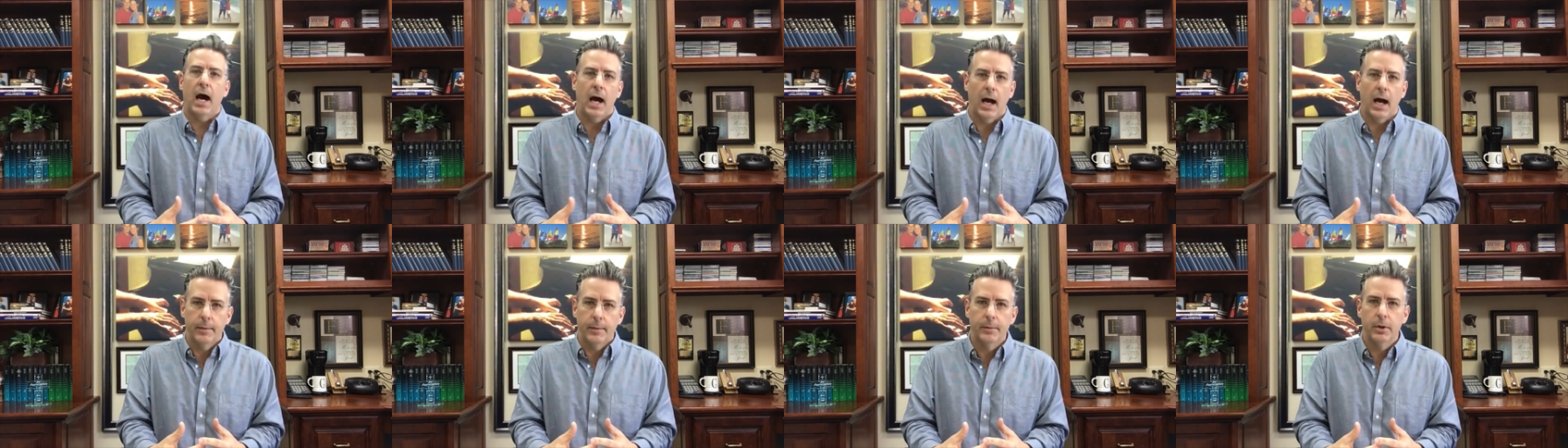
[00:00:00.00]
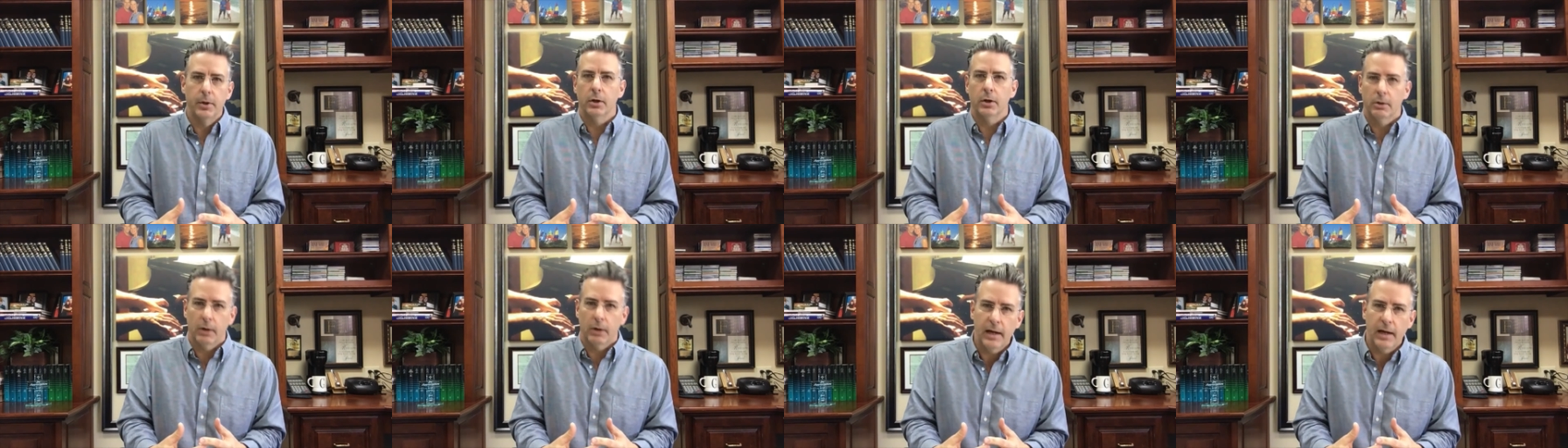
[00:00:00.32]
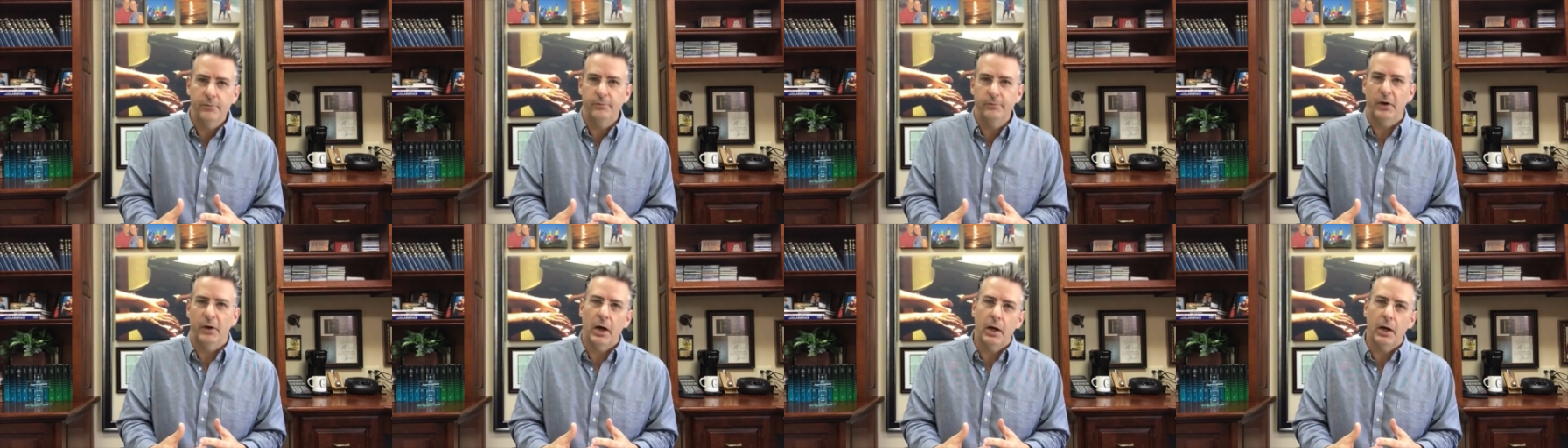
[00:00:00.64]
I'm your
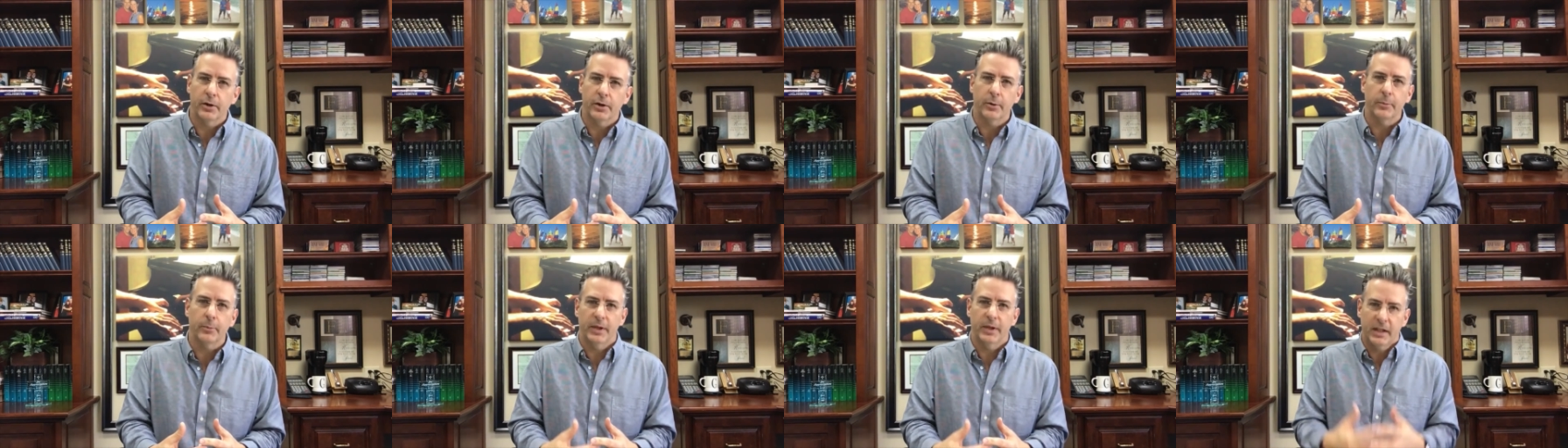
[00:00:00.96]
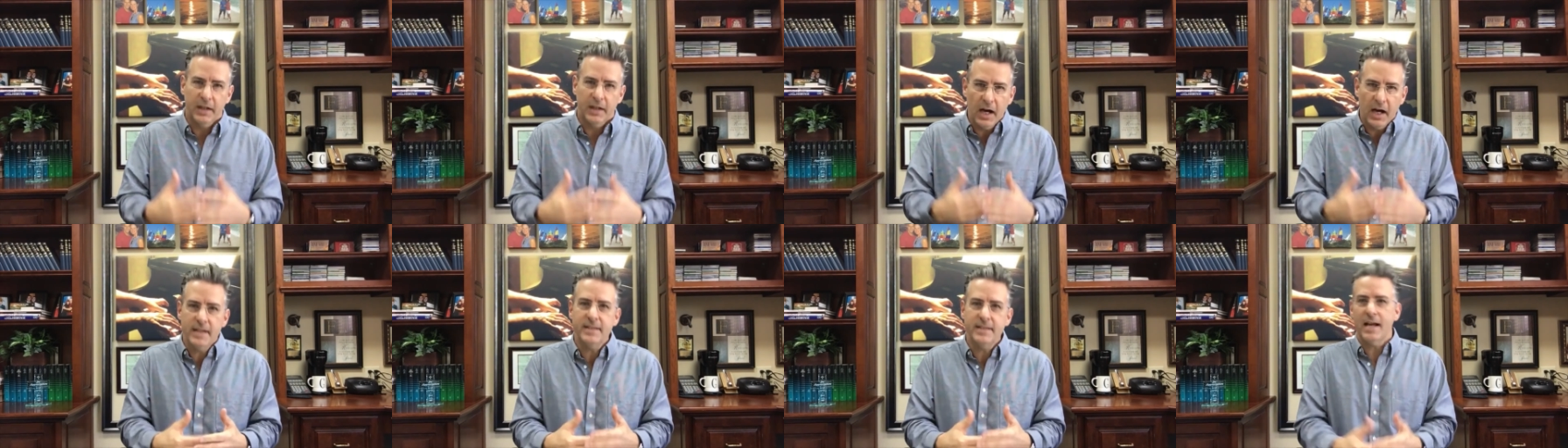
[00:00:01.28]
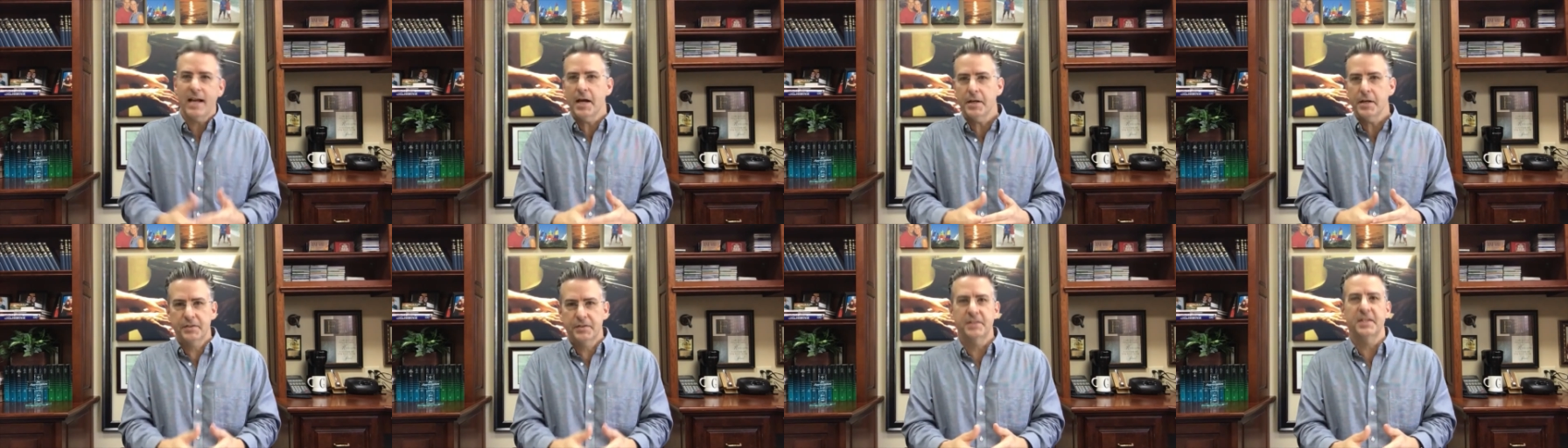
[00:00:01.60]
grandfather, because
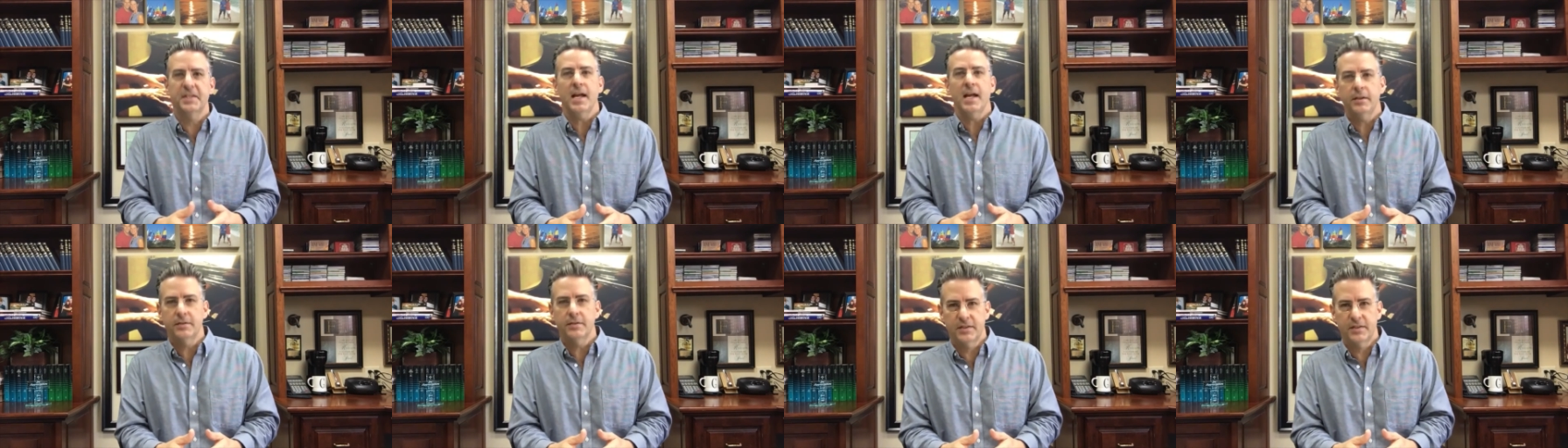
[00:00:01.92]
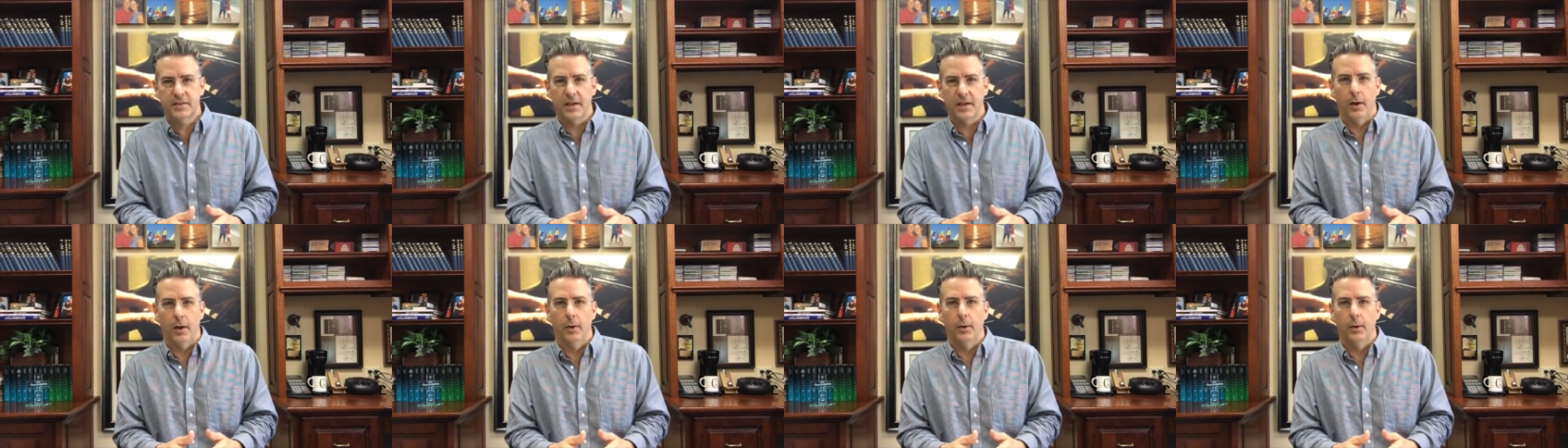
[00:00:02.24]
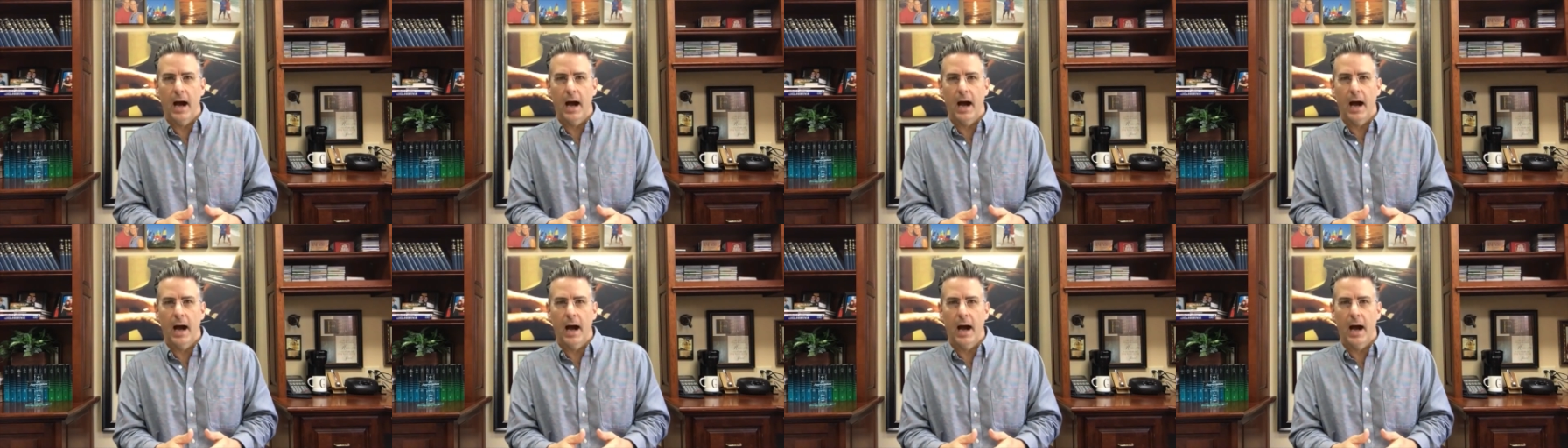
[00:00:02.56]
I said so.